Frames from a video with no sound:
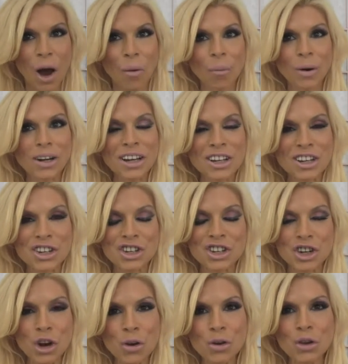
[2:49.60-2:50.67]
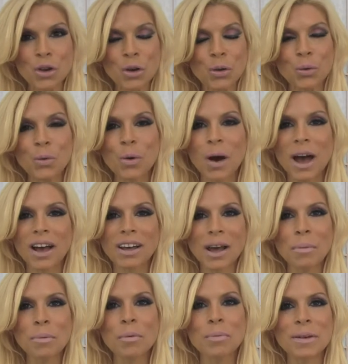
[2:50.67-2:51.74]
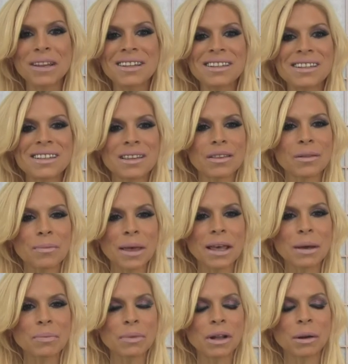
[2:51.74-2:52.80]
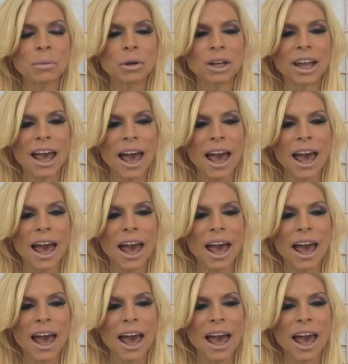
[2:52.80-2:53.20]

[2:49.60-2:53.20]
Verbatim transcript: I wanted to show you a couple pieces of the makeup that I'm going to